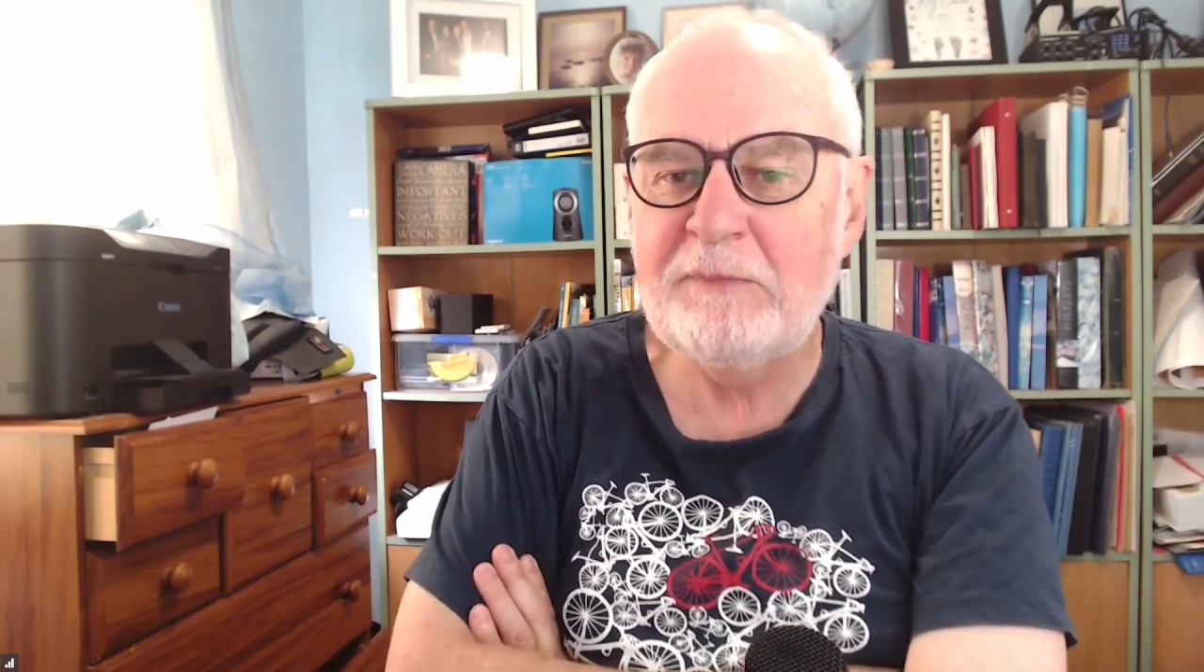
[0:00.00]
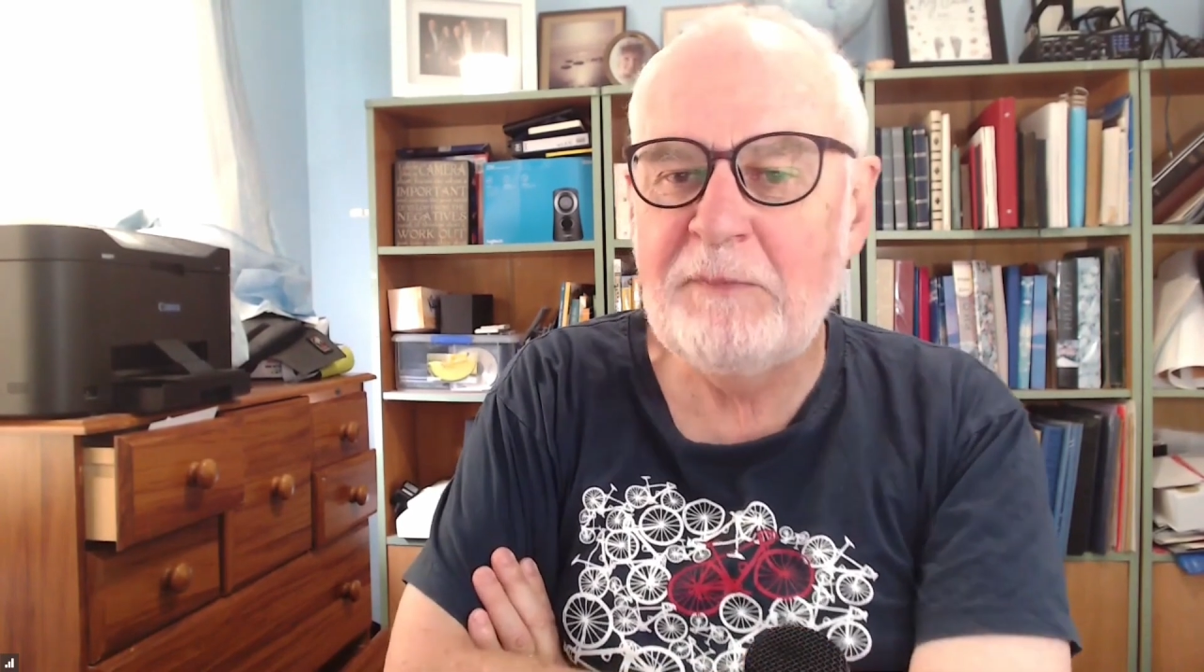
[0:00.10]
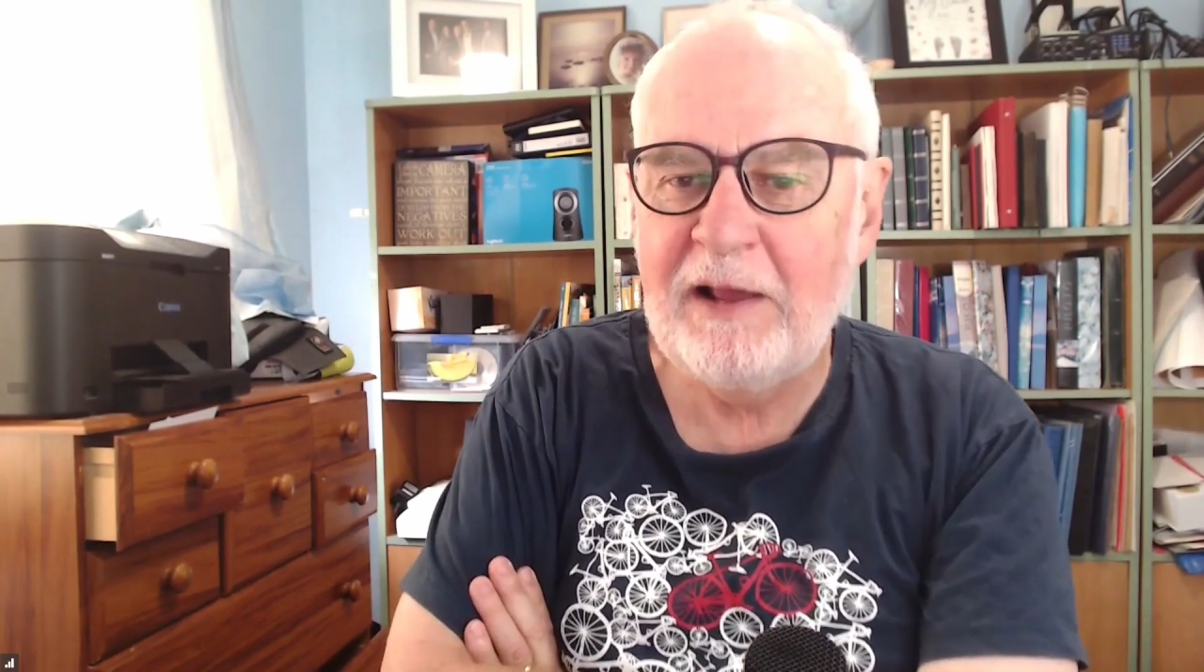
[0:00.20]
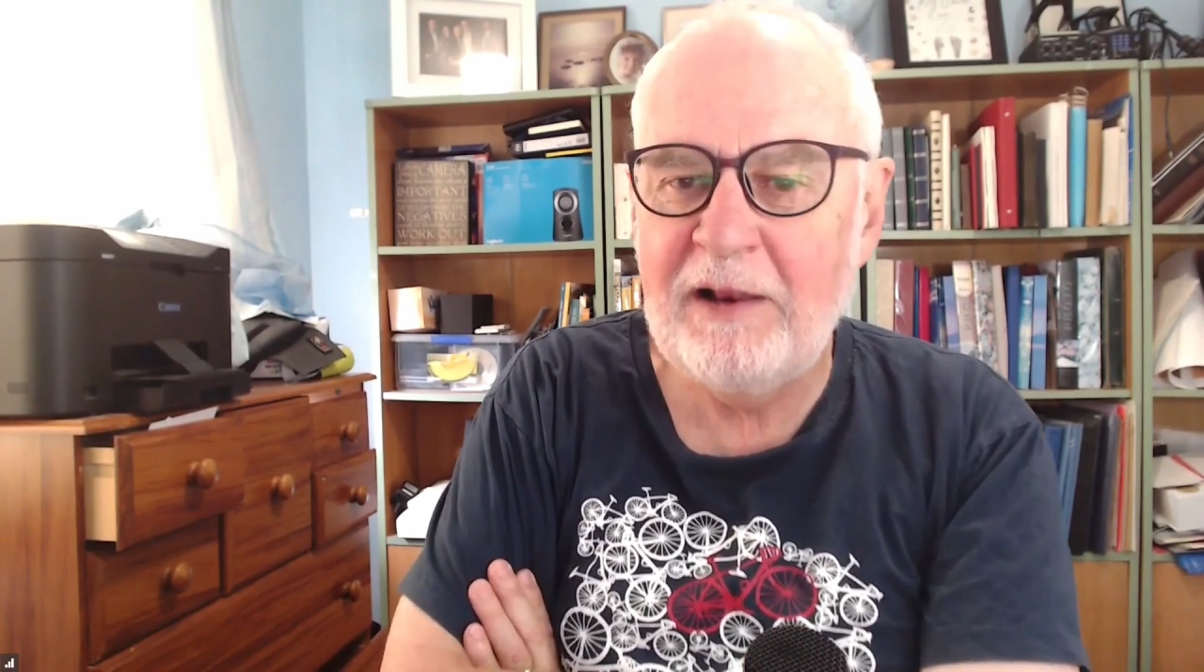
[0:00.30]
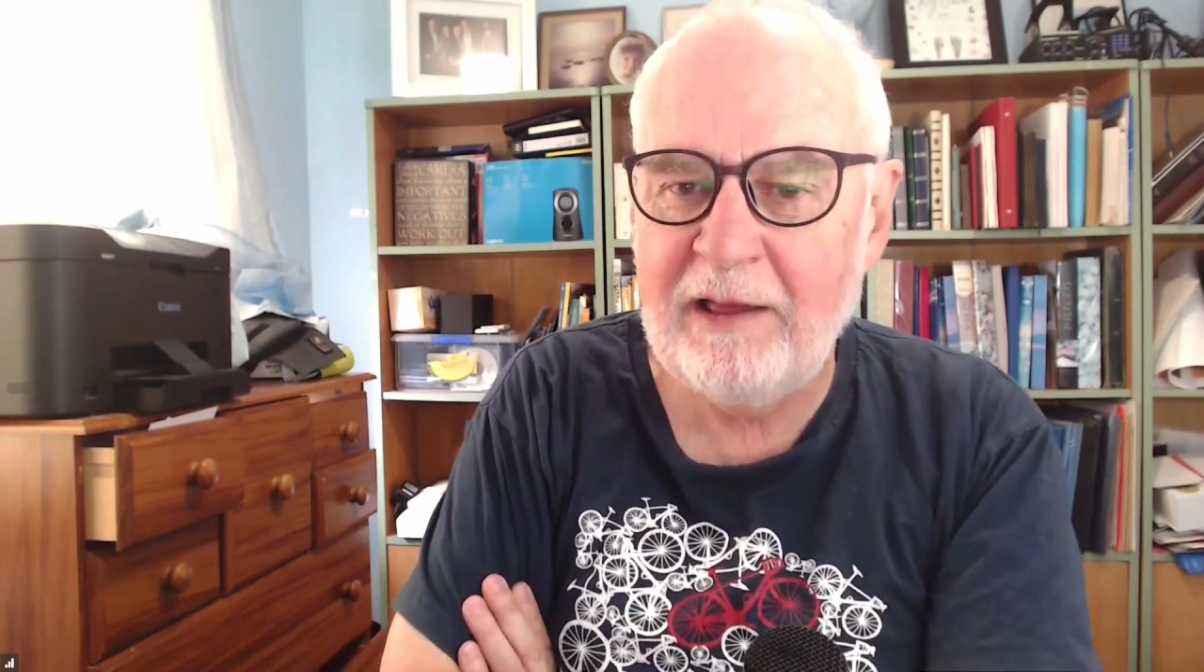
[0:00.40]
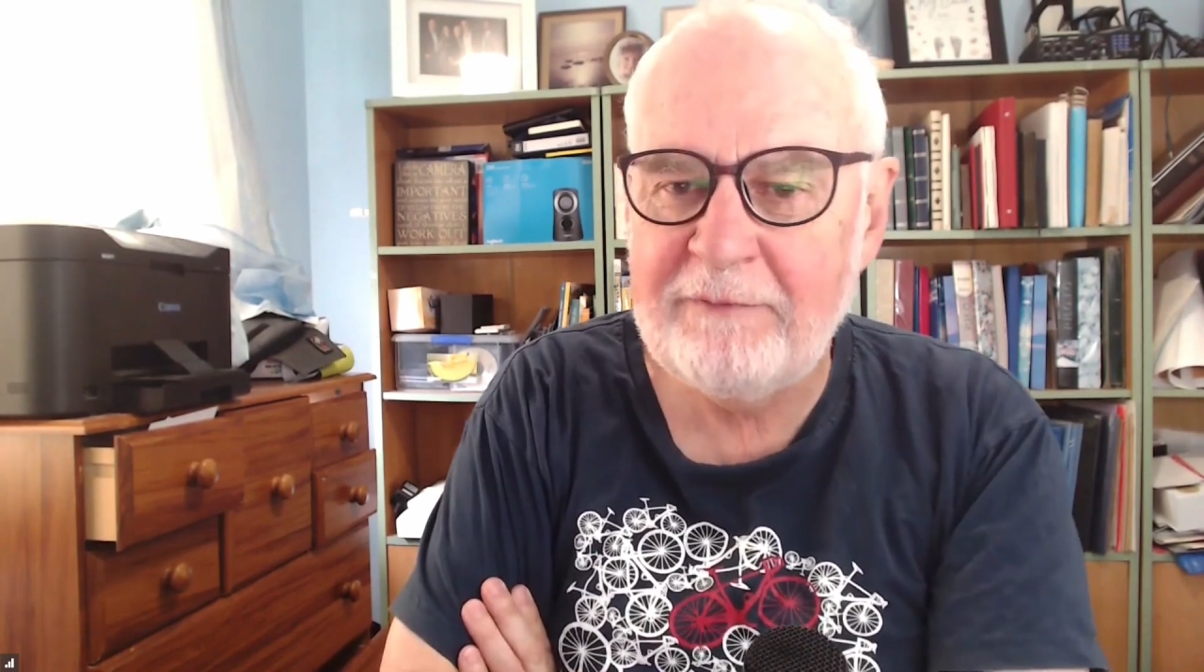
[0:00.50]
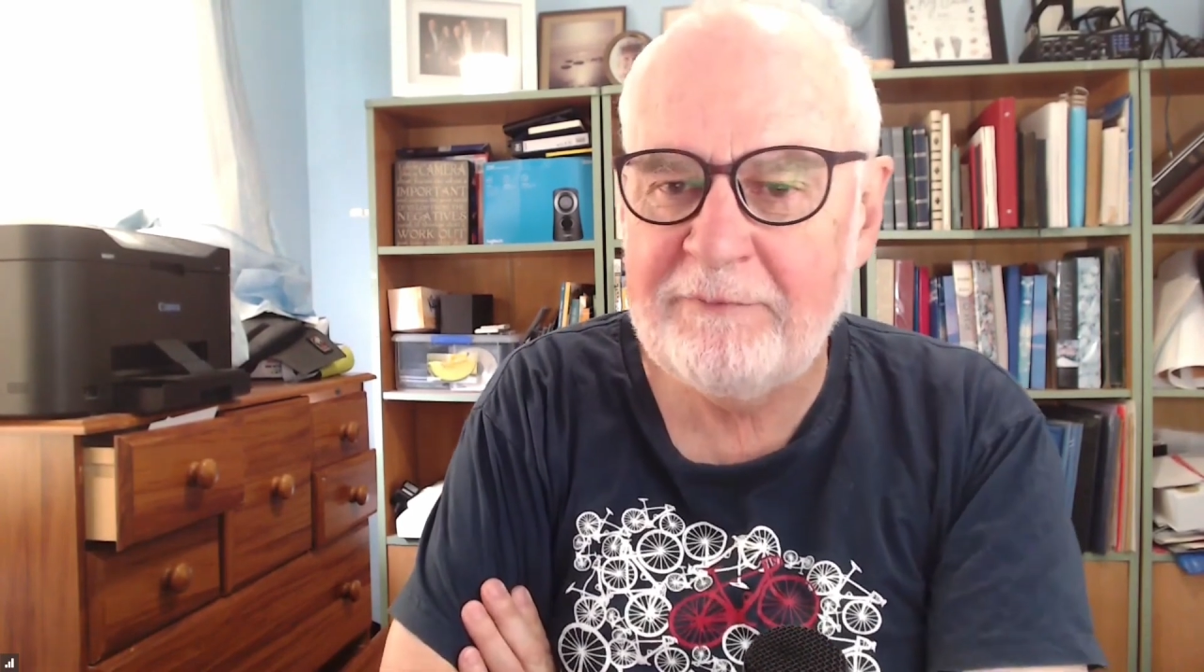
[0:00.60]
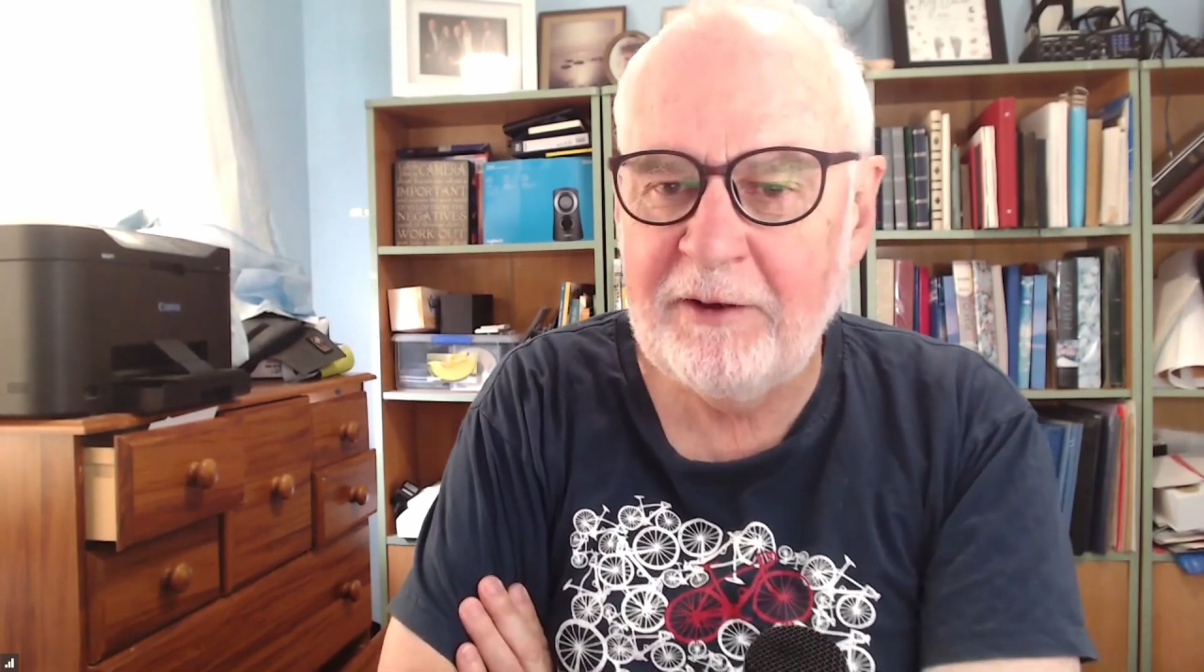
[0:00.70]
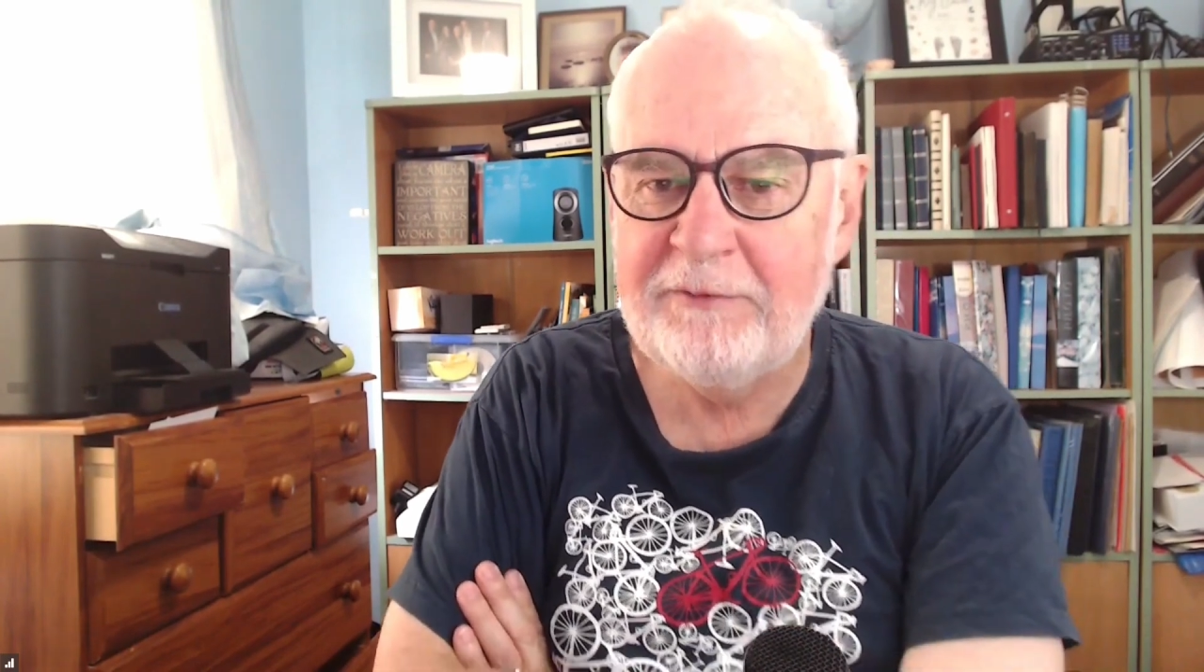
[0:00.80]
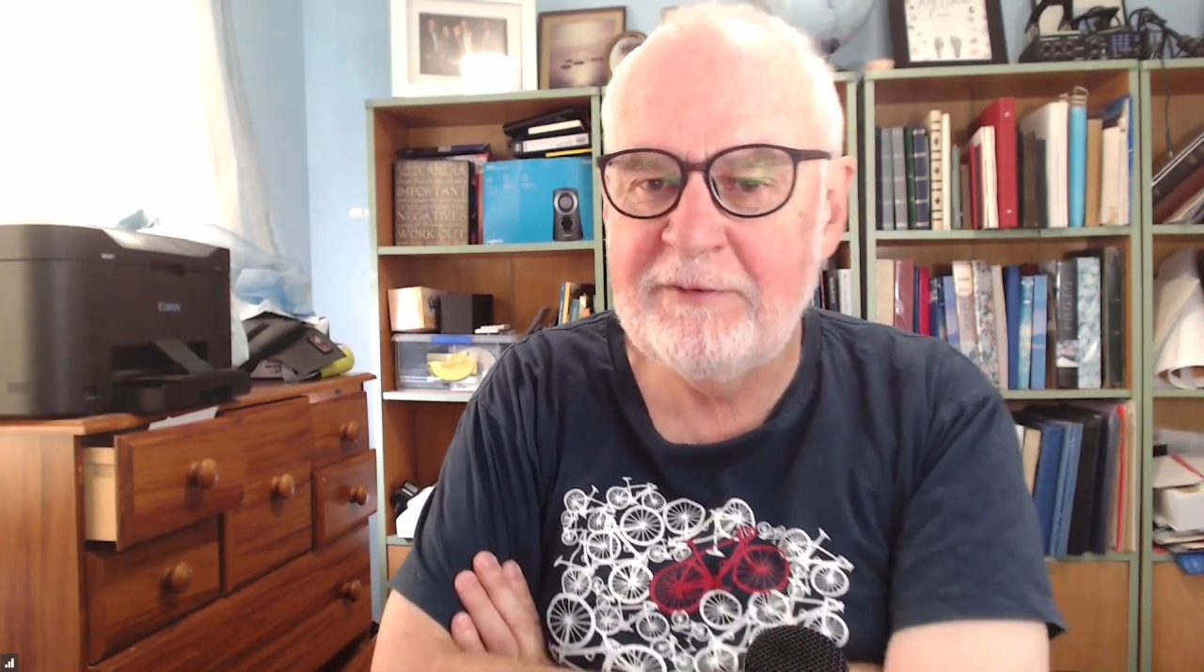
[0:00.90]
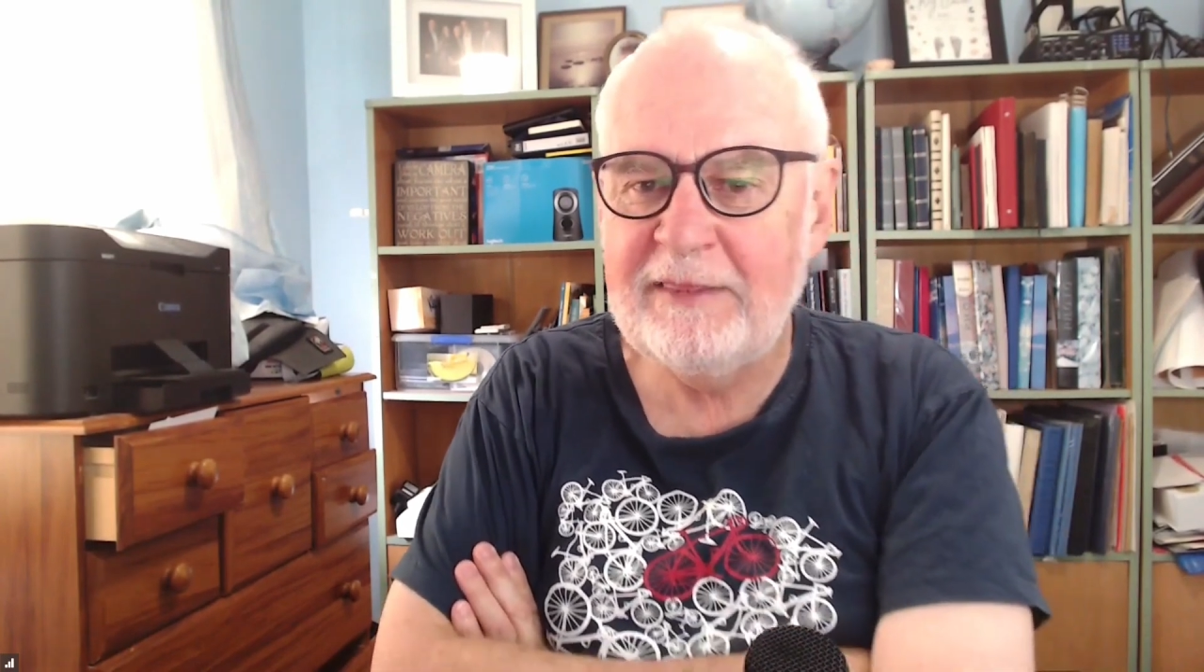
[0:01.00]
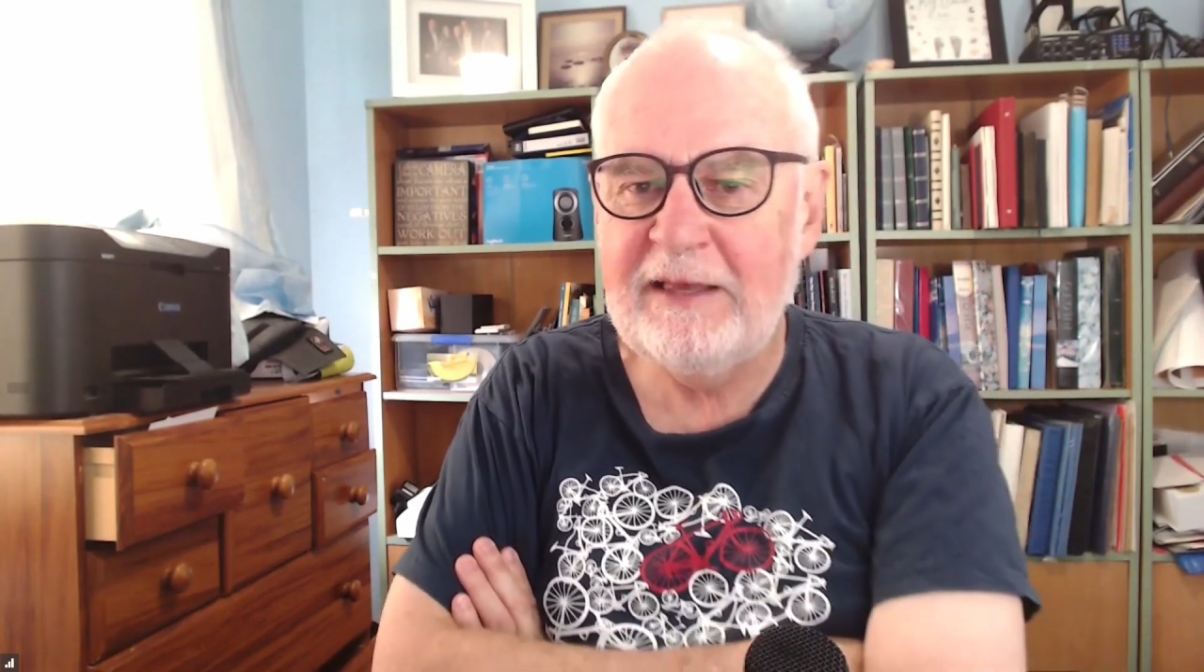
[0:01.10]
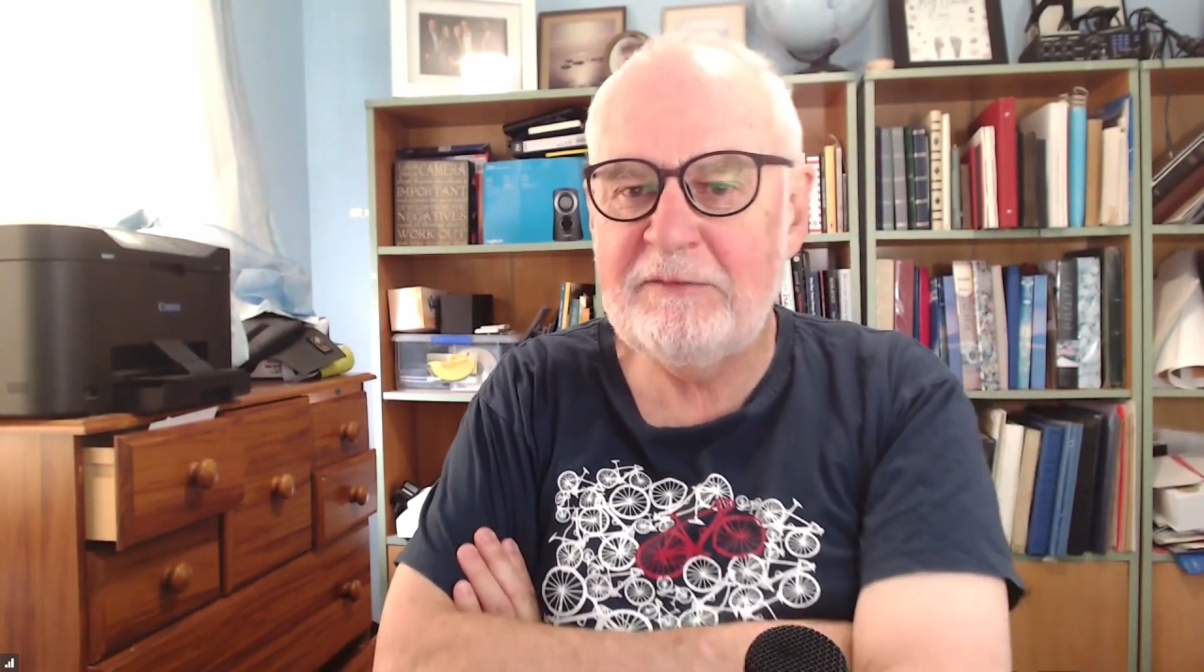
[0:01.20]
That's my life over.